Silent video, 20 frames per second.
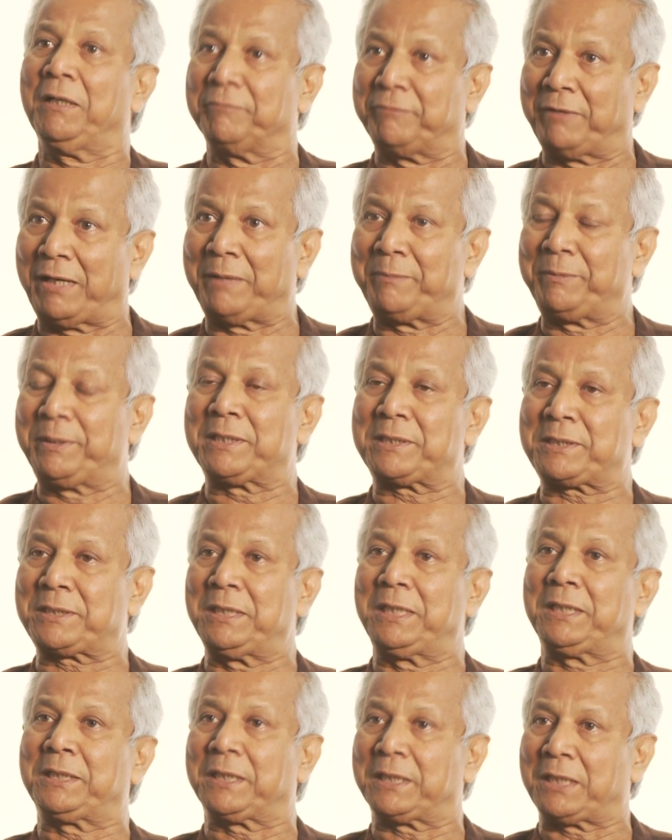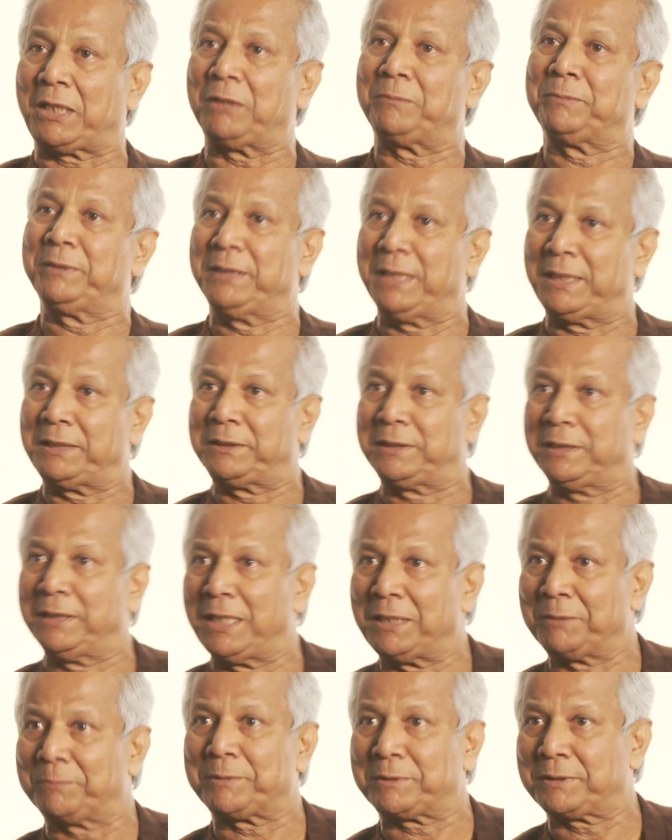5 years later, I'll be
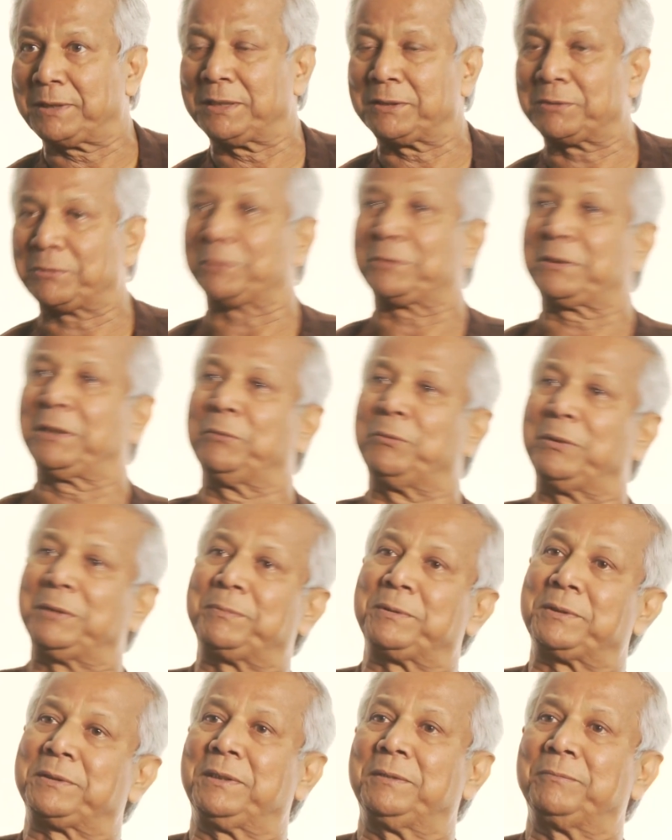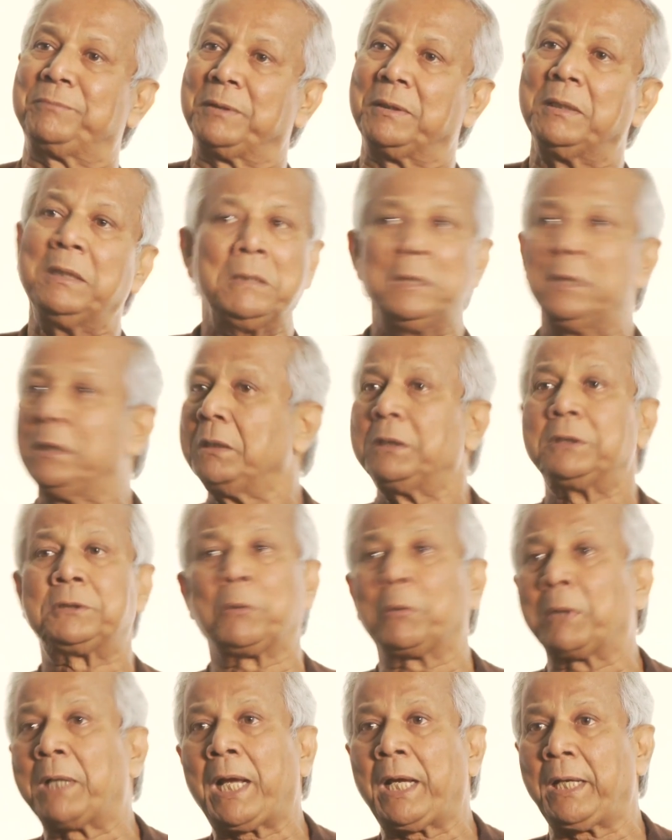99% social, 1% profit.
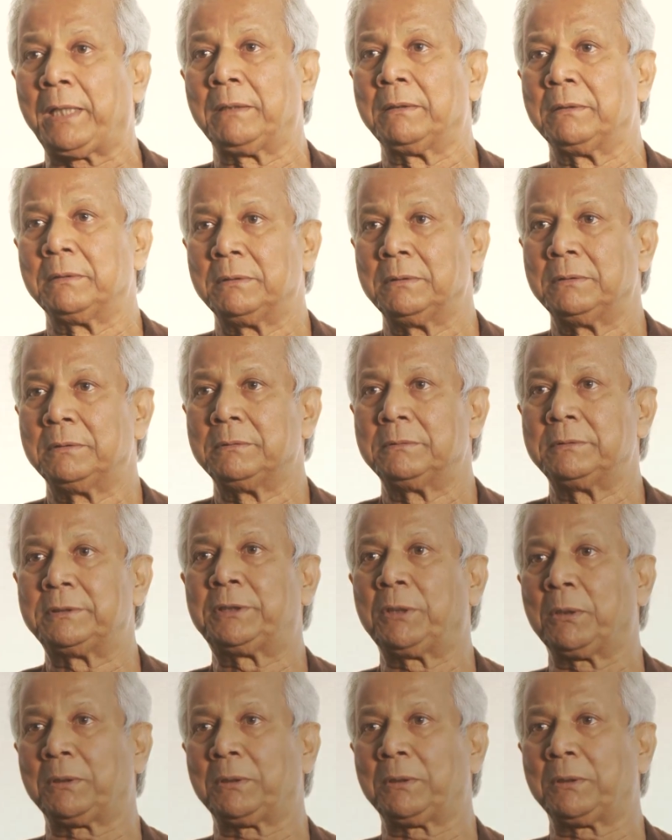It's okay. It's